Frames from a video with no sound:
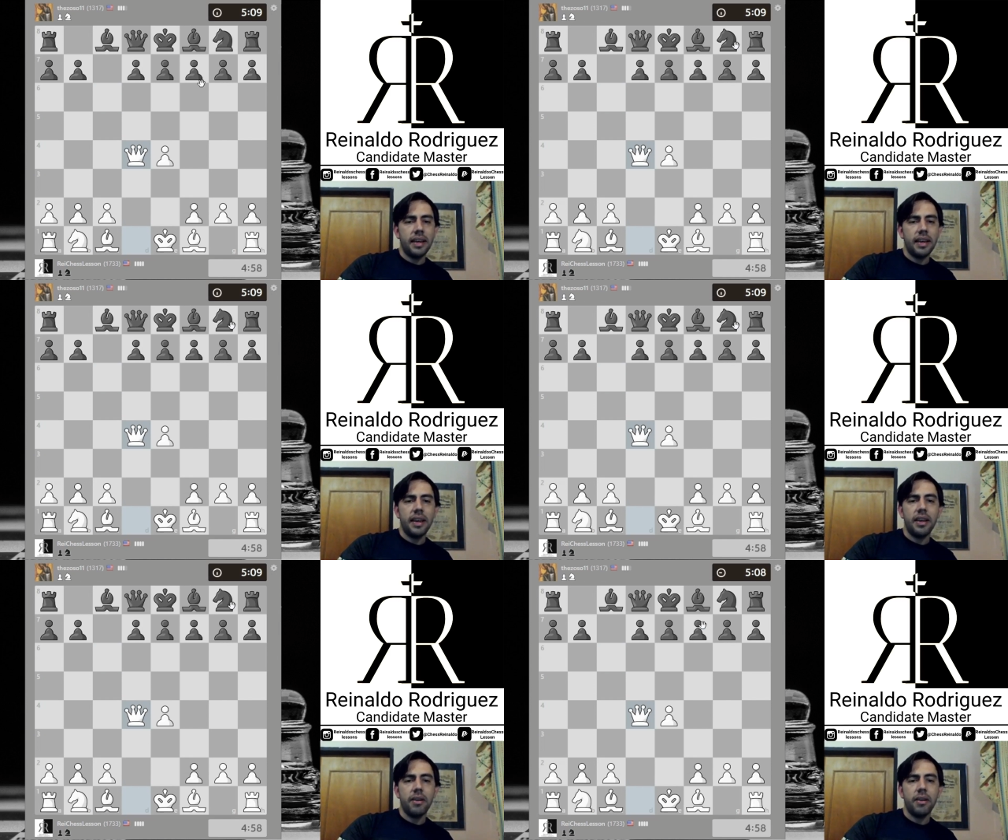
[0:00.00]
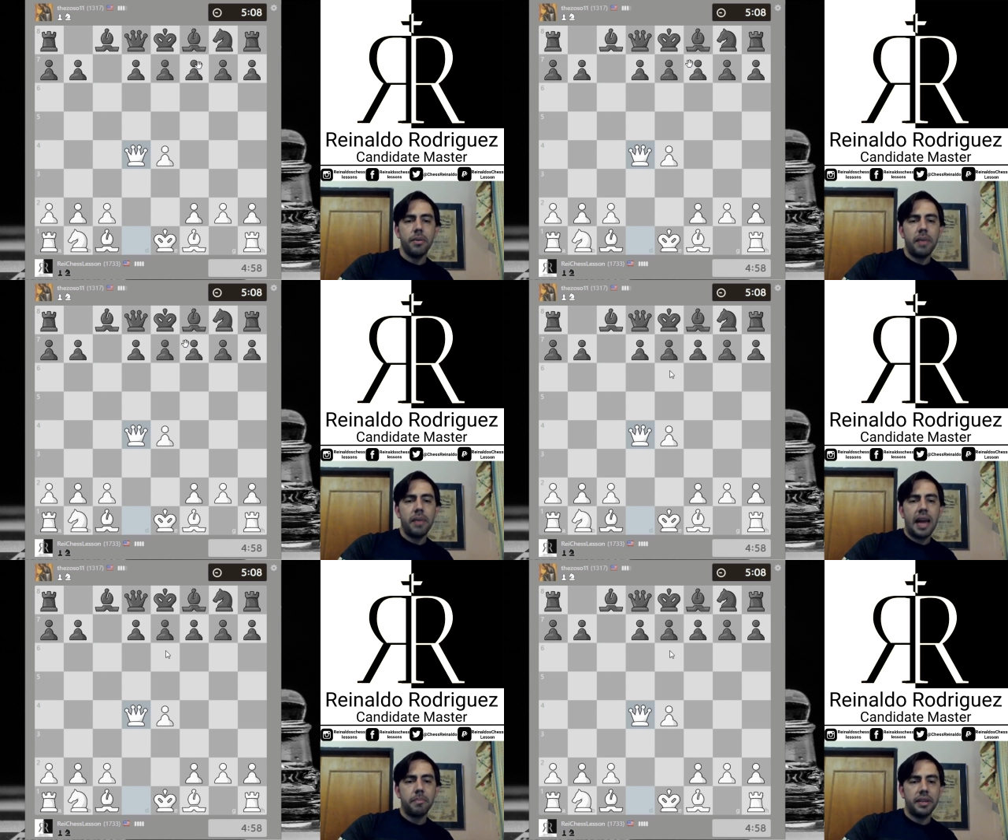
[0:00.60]
any of the
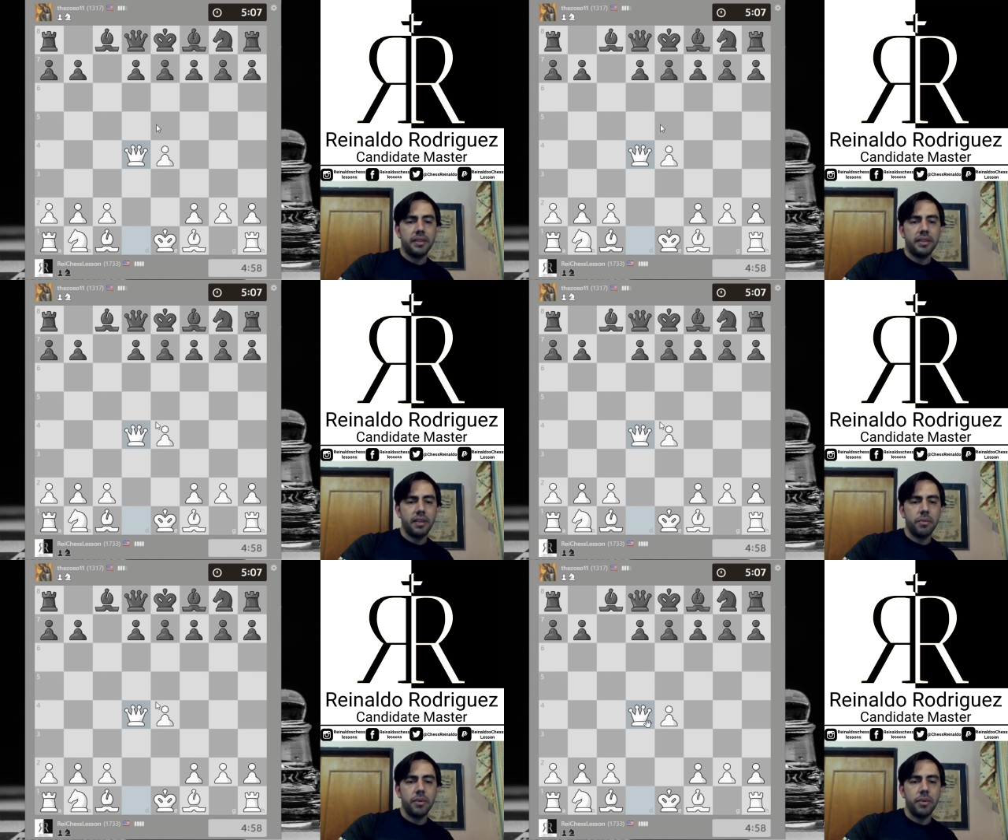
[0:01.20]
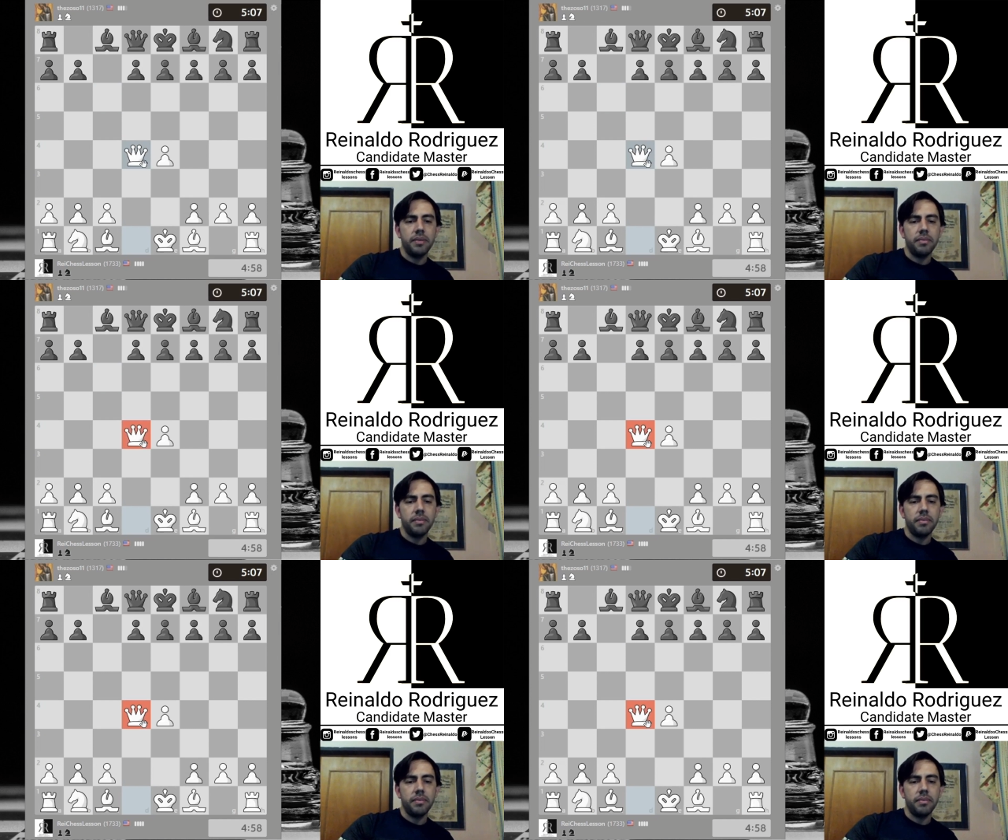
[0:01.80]
black pieces. The queen